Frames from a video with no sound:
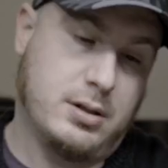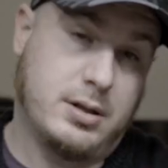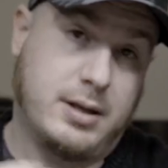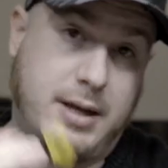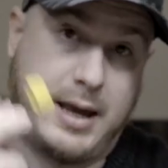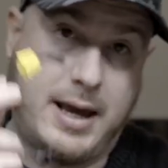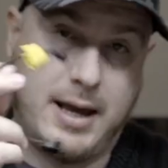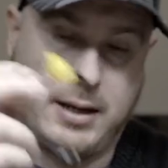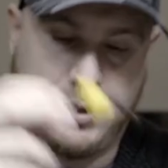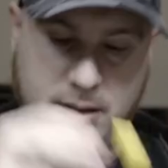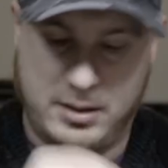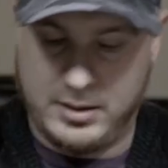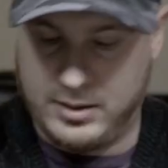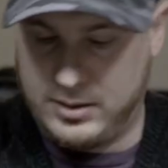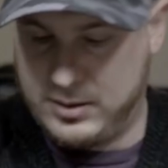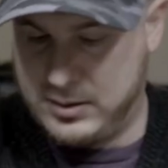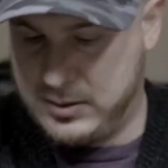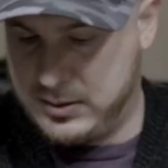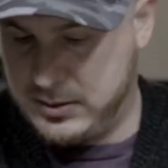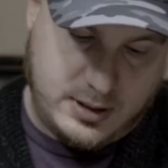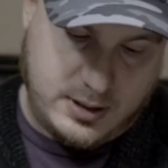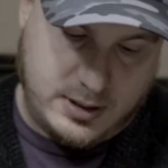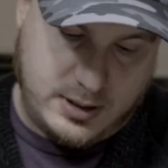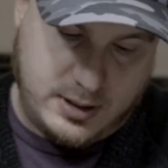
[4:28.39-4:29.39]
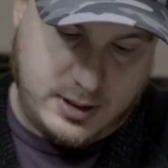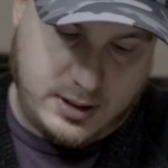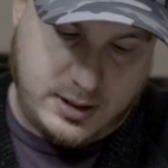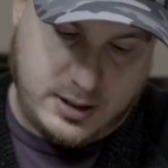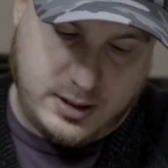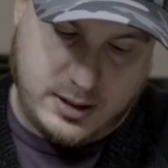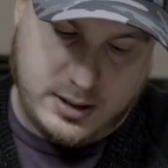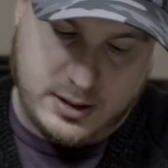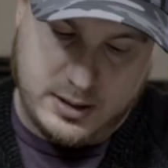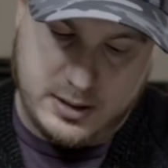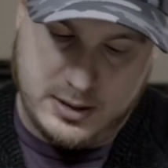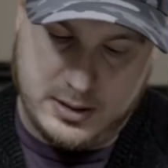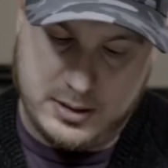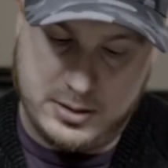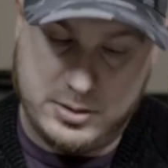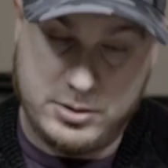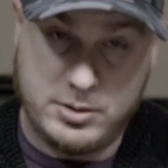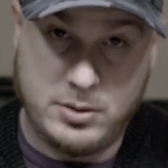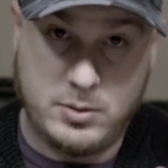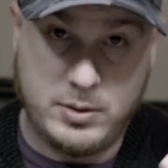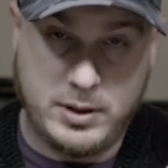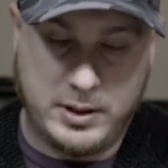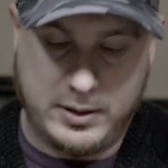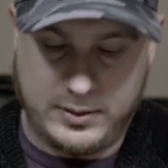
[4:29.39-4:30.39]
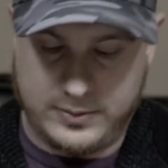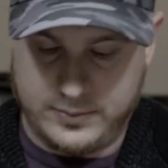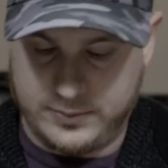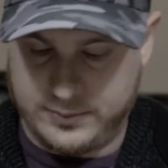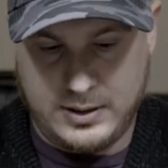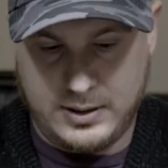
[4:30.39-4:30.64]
Canon, and Sony.